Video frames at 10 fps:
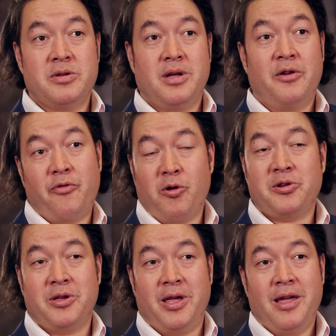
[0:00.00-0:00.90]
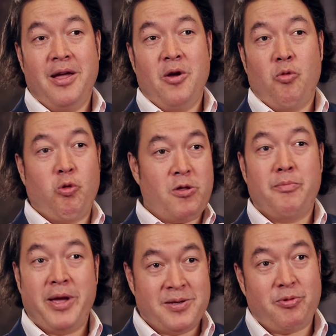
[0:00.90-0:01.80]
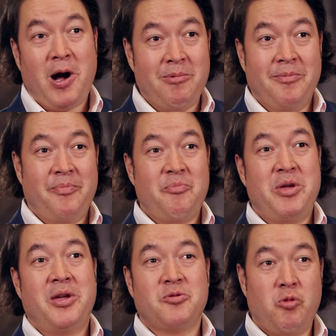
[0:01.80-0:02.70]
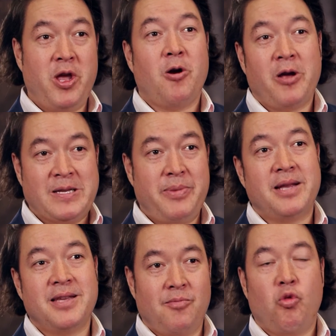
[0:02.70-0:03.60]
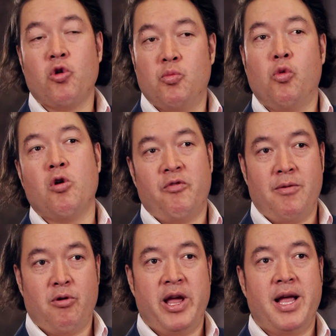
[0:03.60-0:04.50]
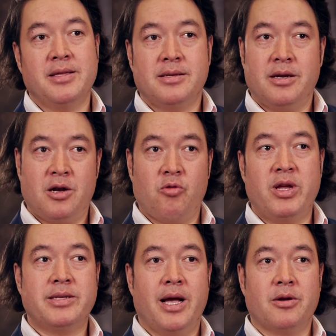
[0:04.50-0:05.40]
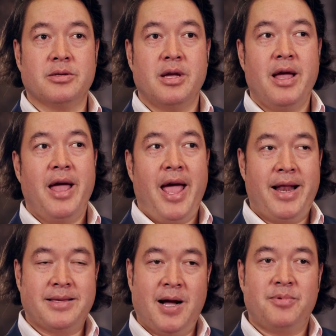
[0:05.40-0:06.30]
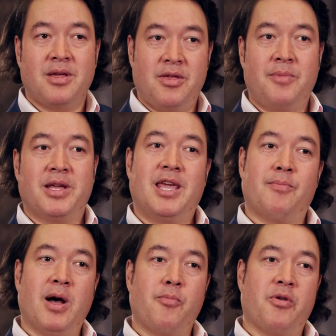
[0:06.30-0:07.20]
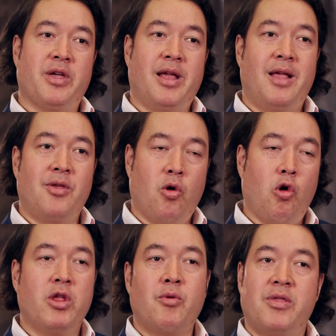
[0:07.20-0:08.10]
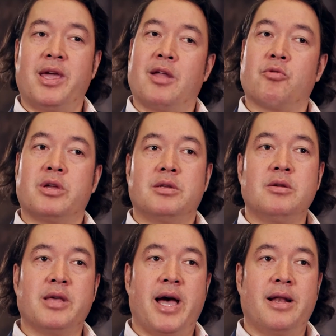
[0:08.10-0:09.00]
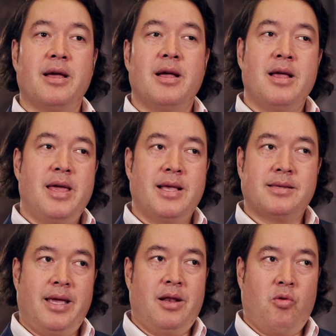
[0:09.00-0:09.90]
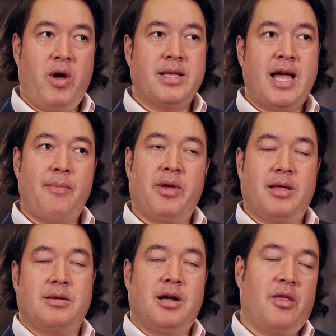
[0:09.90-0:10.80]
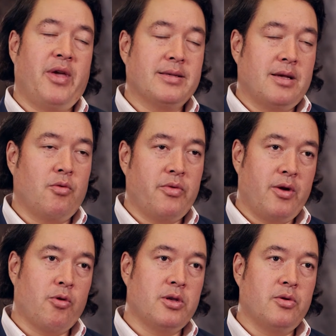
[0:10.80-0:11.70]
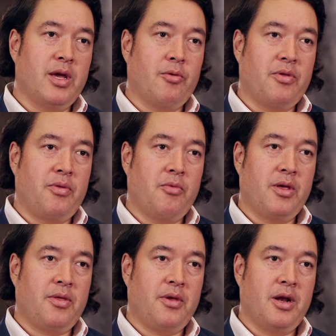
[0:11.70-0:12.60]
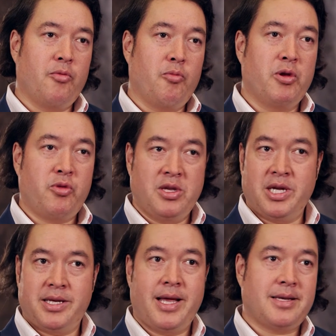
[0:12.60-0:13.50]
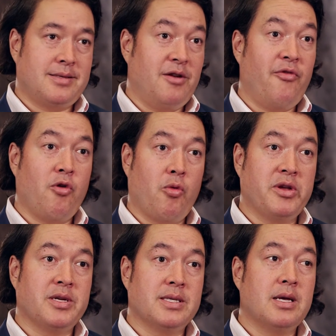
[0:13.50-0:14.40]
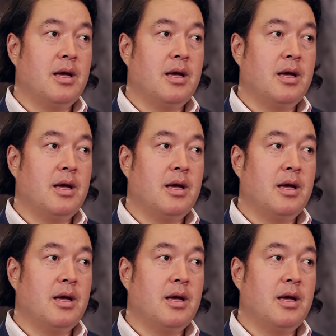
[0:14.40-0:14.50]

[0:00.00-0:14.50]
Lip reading: unfortunately, we're the biggest problem because we are expecting more and more of our brands and our retailers, and it's up to them to keep up with it. And the only way they can really do that is, in a way, tapping into a lot of things that we're doing with you know, between GT Nexus and Infor, which is